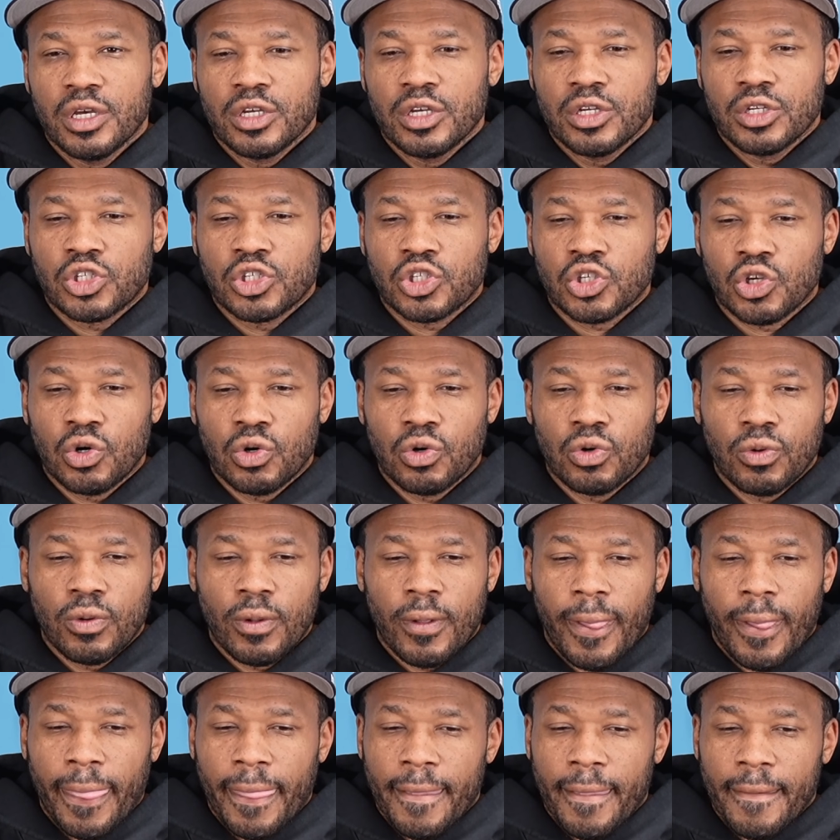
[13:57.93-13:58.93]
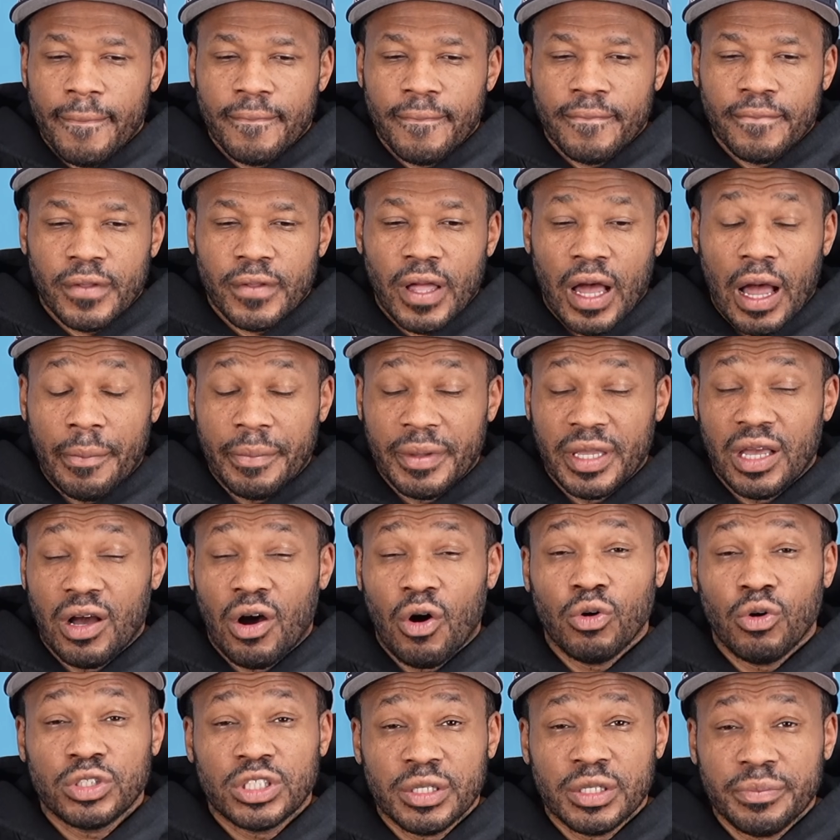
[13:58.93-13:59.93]
So, I mean,
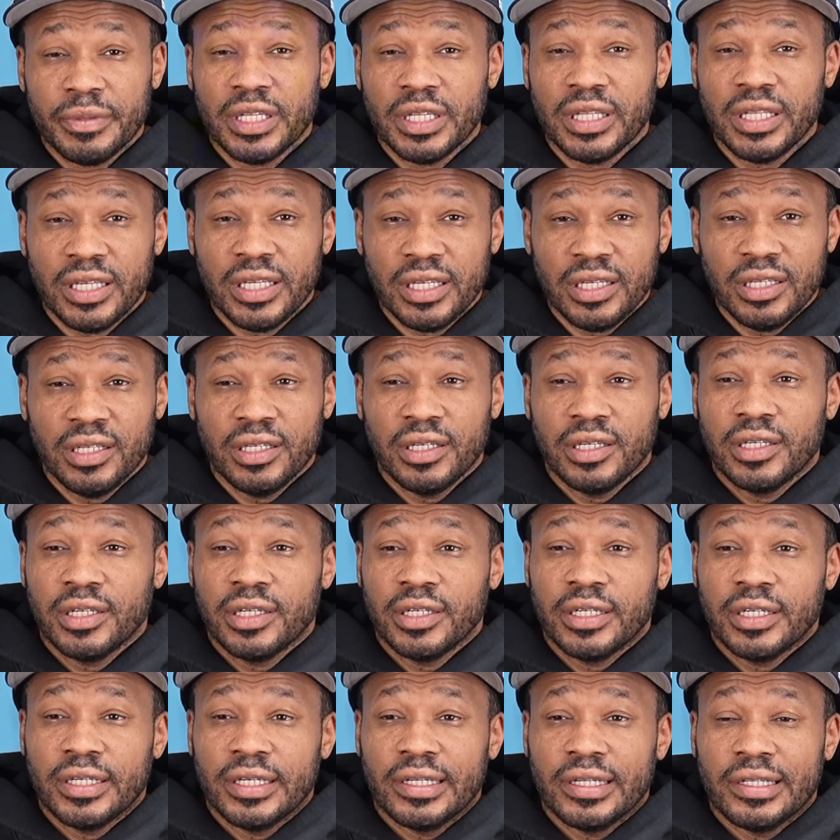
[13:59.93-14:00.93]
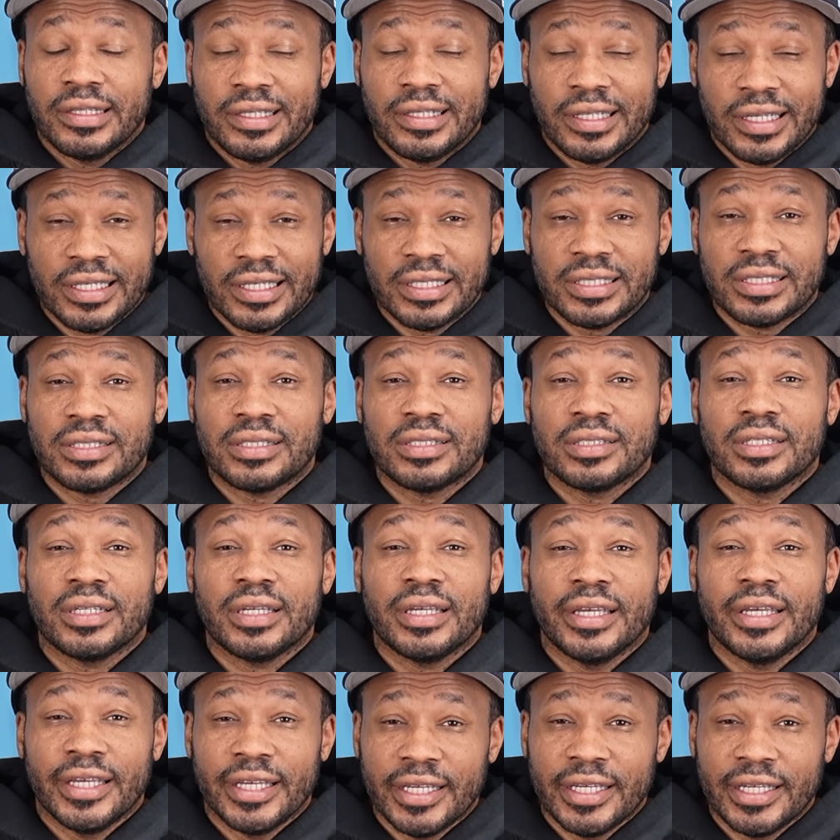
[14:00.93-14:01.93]
ultimately, this
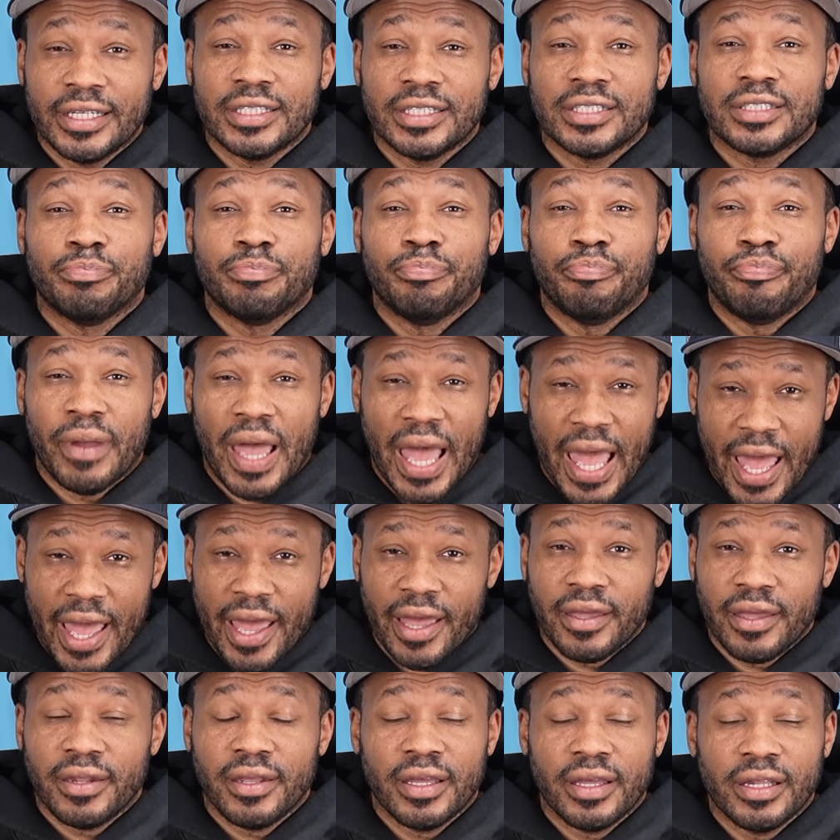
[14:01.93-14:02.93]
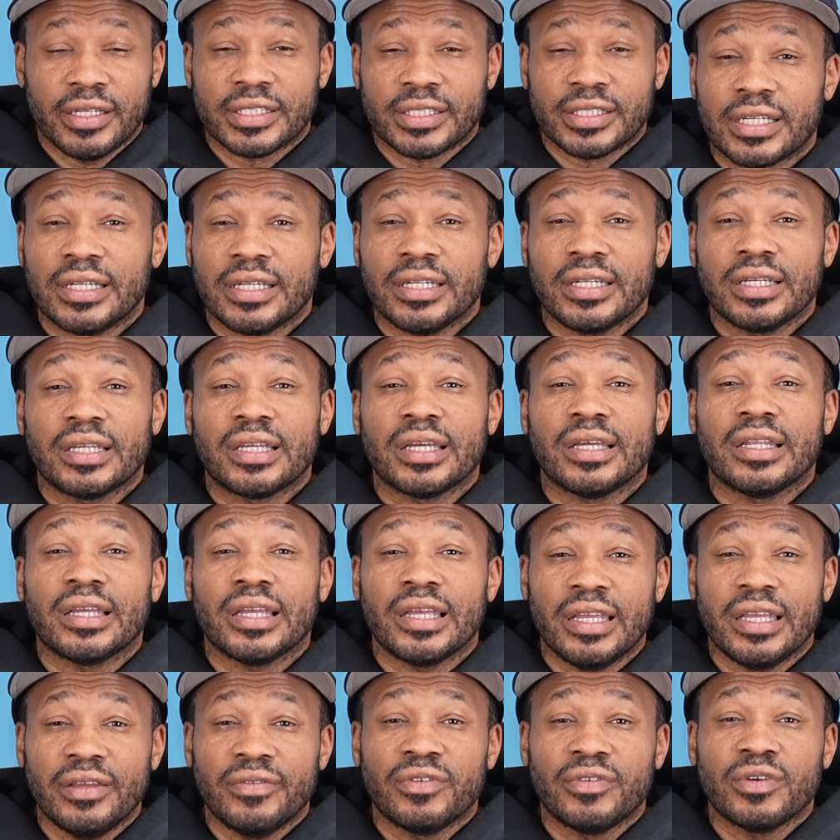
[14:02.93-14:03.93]
is bad, and it's to get
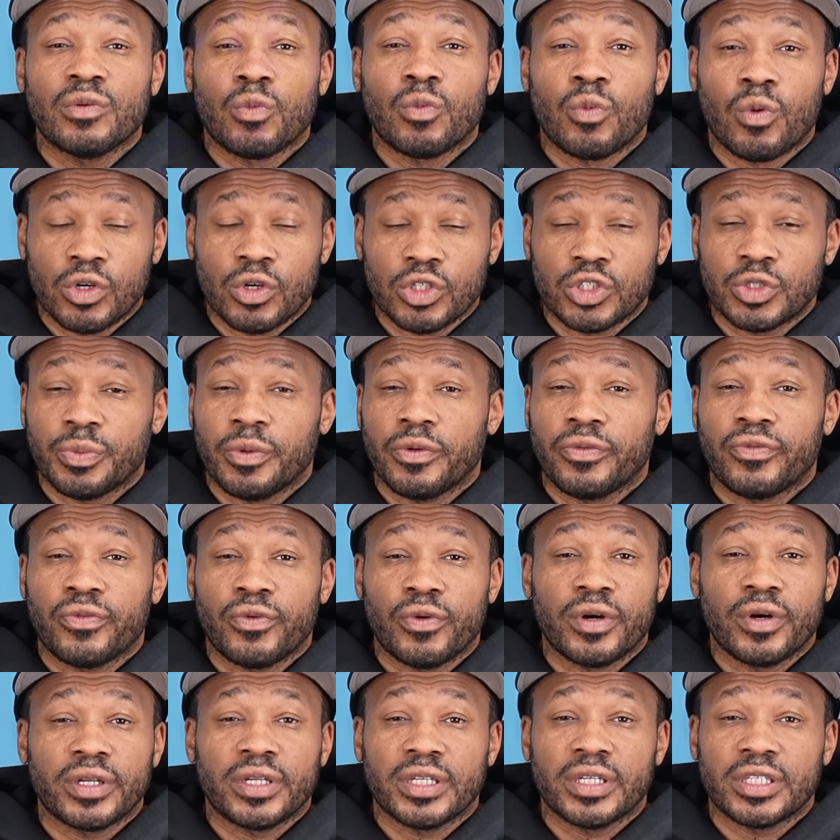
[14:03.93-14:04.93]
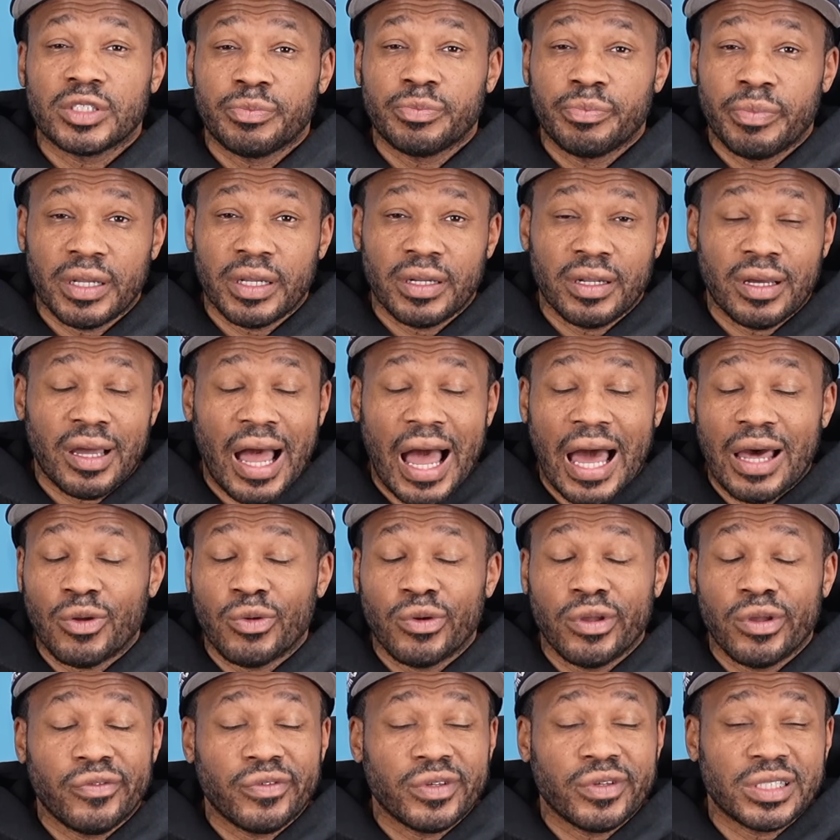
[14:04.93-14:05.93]
even worse before it gets better. I don't
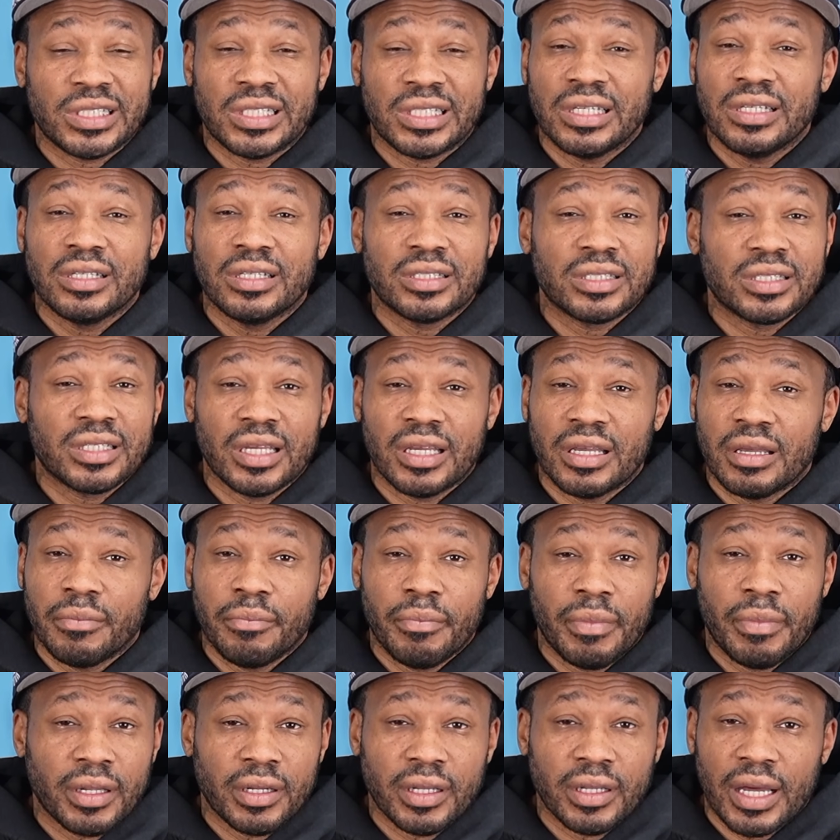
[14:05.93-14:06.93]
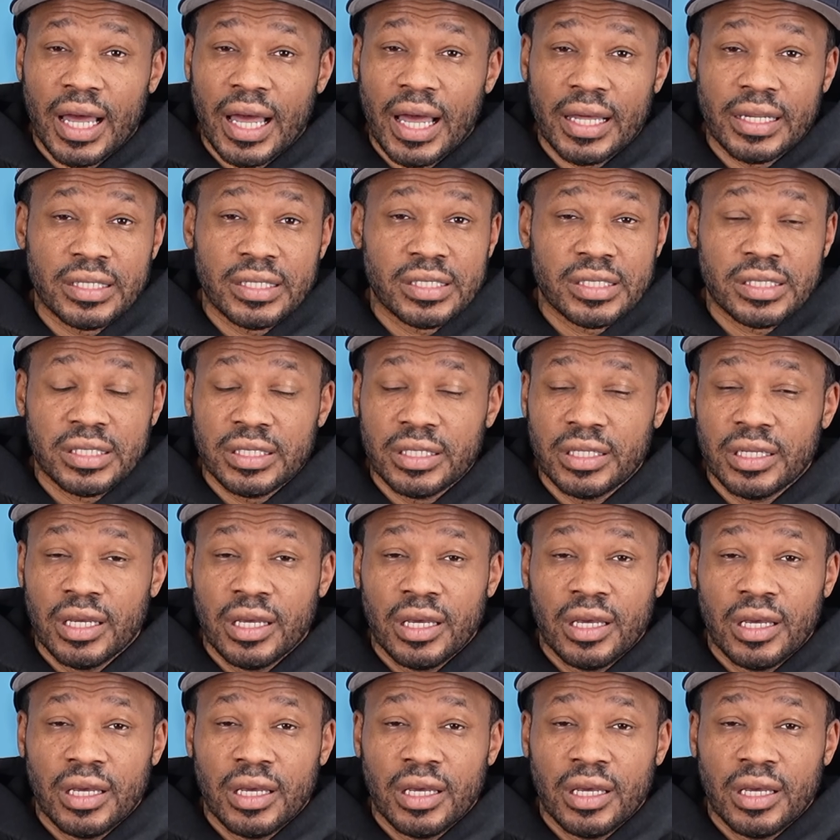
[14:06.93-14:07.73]
even see this getting better, honestly.